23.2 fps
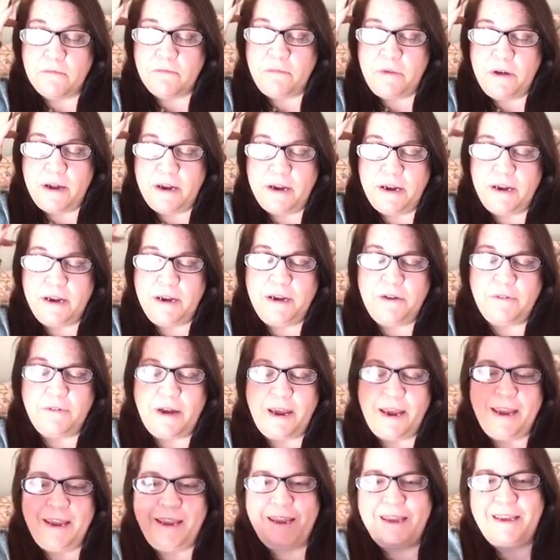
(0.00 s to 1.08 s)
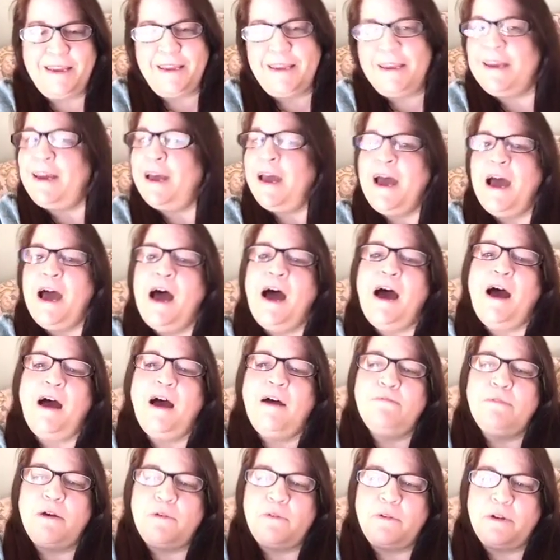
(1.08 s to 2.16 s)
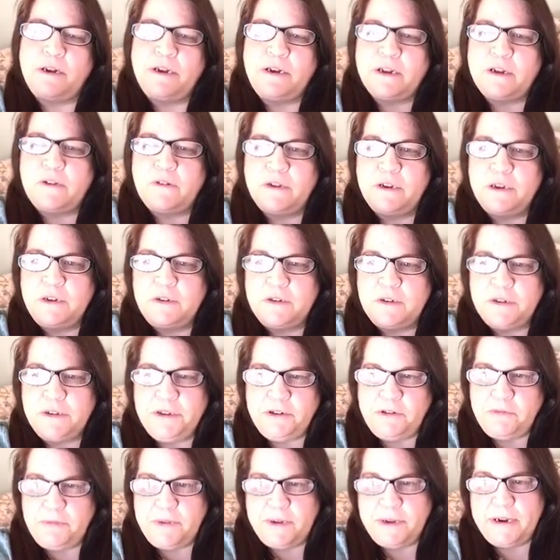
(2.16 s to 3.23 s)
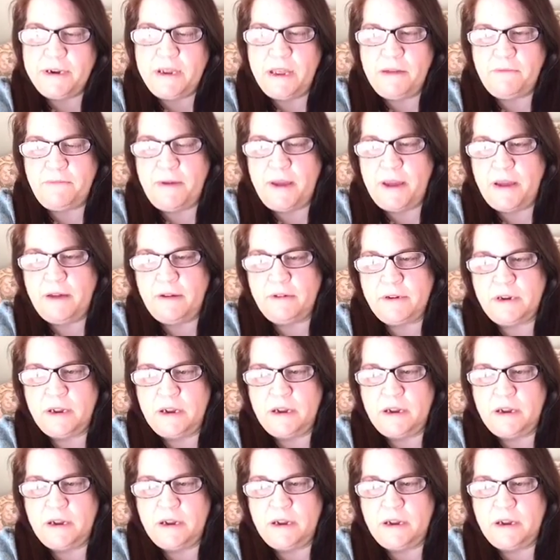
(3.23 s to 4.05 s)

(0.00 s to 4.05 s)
But anyway, I wanted to go into a little bit about